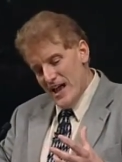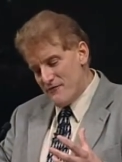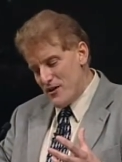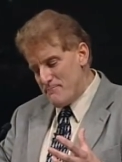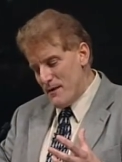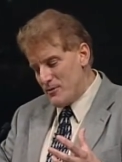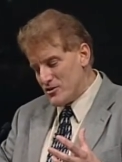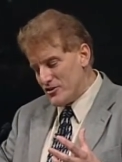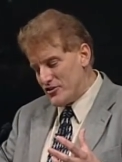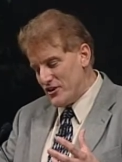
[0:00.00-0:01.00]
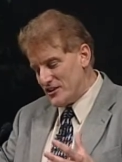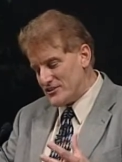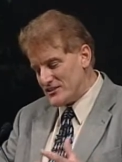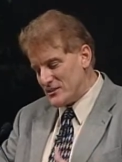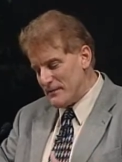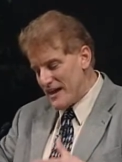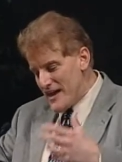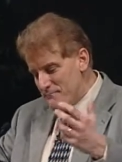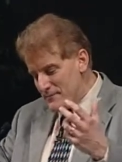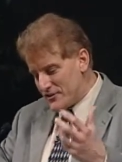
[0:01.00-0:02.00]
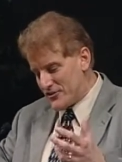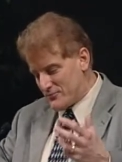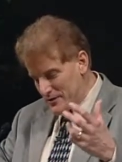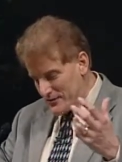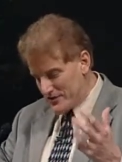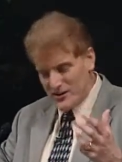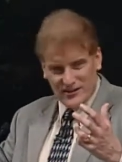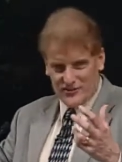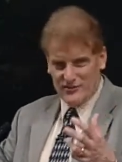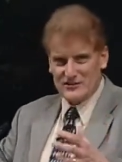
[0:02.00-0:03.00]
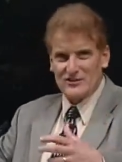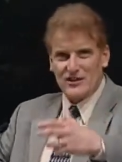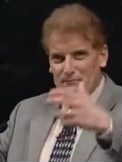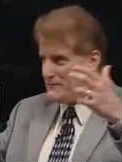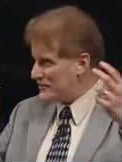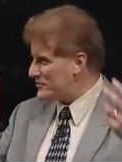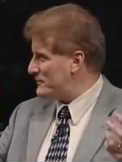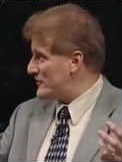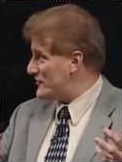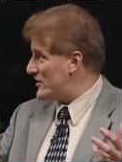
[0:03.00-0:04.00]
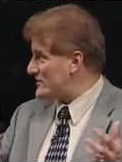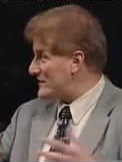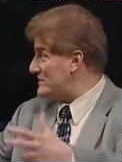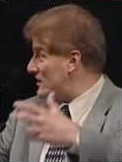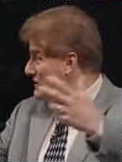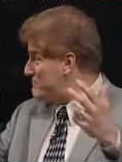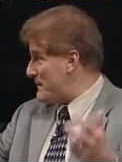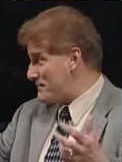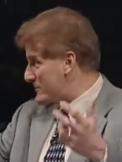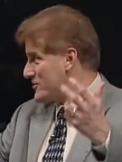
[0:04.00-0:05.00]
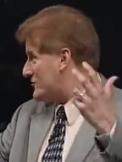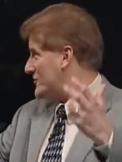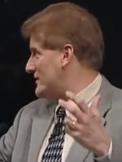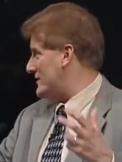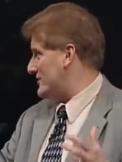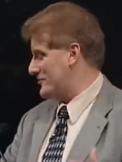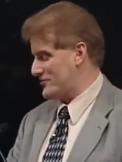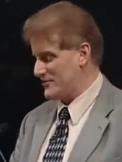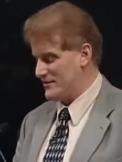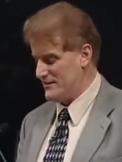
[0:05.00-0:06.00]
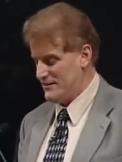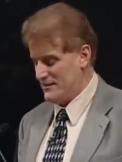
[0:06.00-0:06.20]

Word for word: Every biblical church is to be a missionary church. If it's not a missionary church, it's not a biblical church.